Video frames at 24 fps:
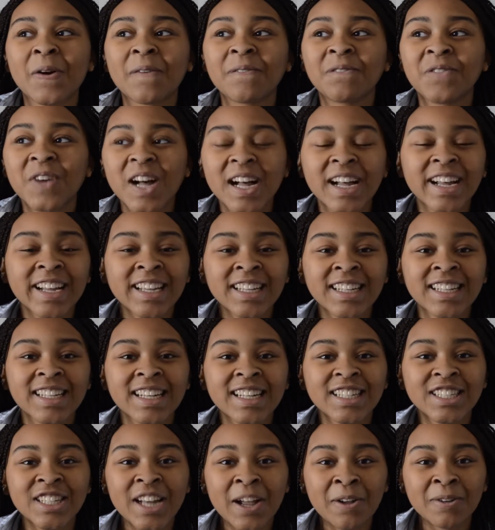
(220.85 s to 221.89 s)
find
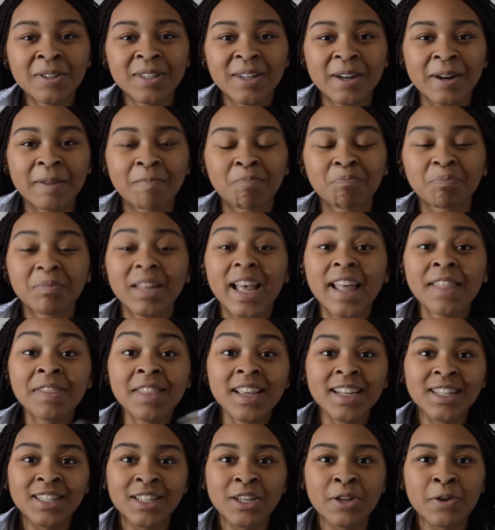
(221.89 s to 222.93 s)
shelter, and
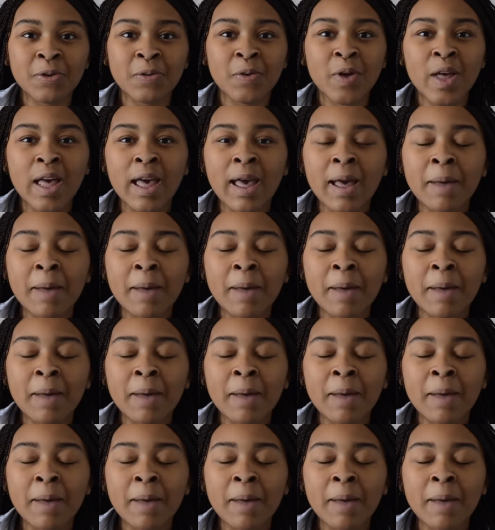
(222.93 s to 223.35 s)
they do.